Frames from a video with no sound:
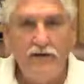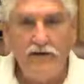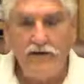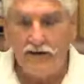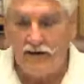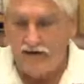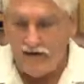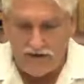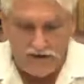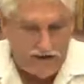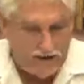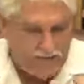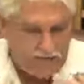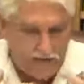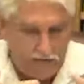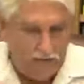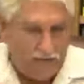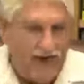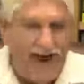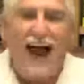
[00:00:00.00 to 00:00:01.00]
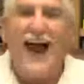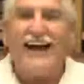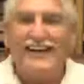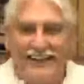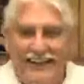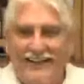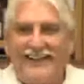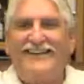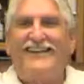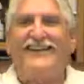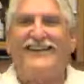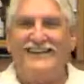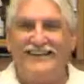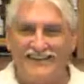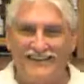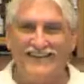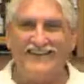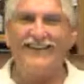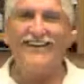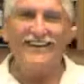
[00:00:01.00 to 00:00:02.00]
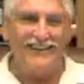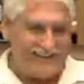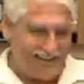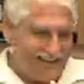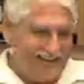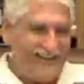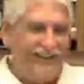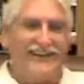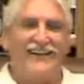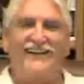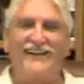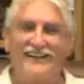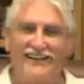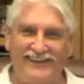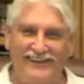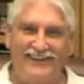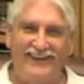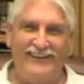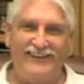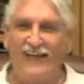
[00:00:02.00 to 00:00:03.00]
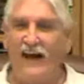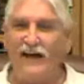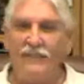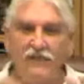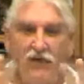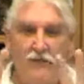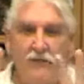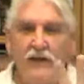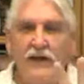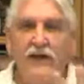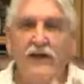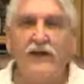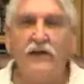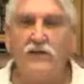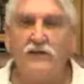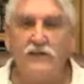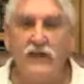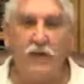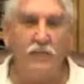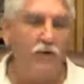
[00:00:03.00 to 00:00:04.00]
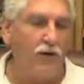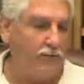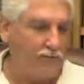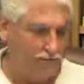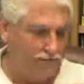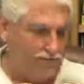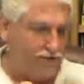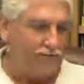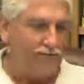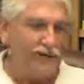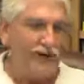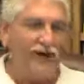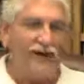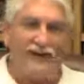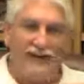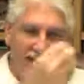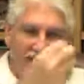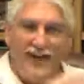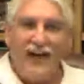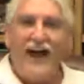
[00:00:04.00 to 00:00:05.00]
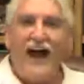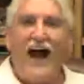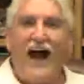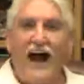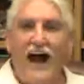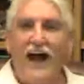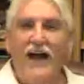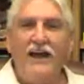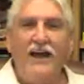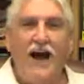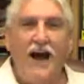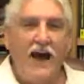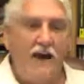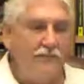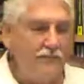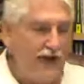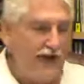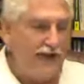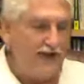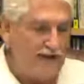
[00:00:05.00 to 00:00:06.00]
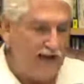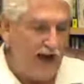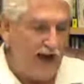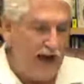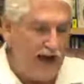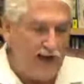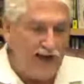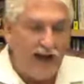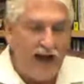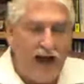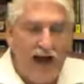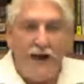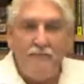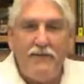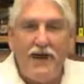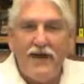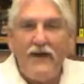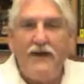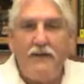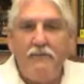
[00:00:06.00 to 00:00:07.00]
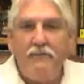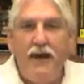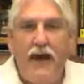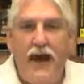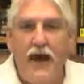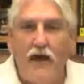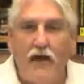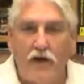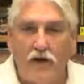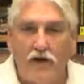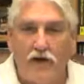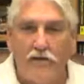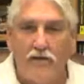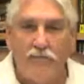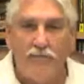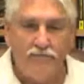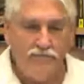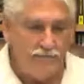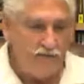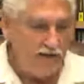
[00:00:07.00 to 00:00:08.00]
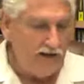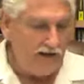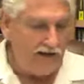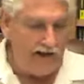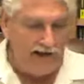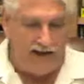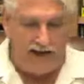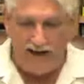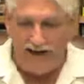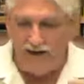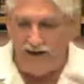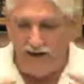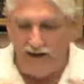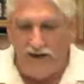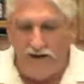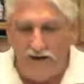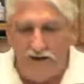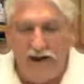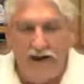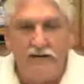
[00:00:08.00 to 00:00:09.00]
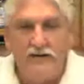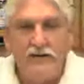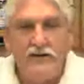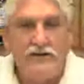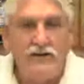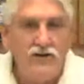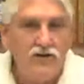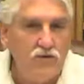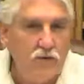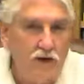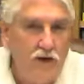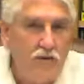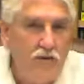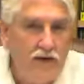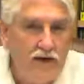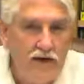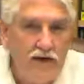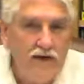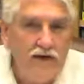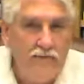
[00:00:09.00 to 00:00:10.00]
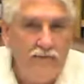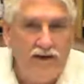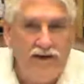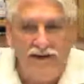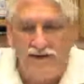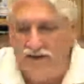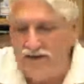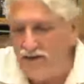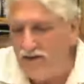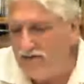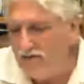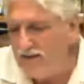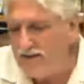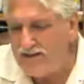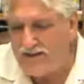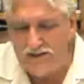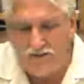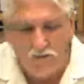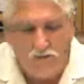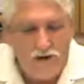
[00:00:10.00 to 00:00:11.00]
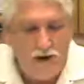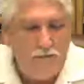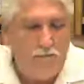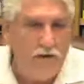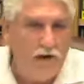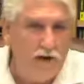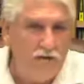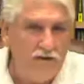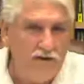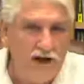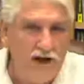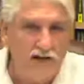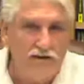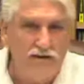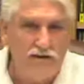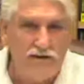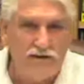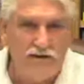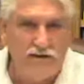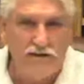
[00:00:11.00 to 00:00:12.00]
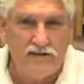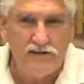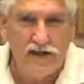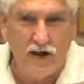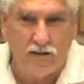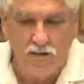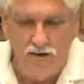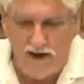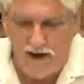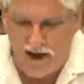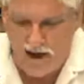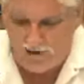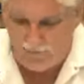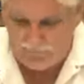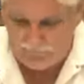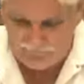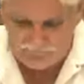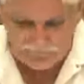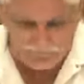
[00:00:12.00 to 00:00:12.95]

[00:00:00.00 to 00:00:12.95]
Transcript: Leave, leave the bet. I did this. It's good. Not from an ego standpoint, but from look. I, I made God, I made it better. Uh, you know, and this is where we need to be instead of this rip-off consciousness that we have.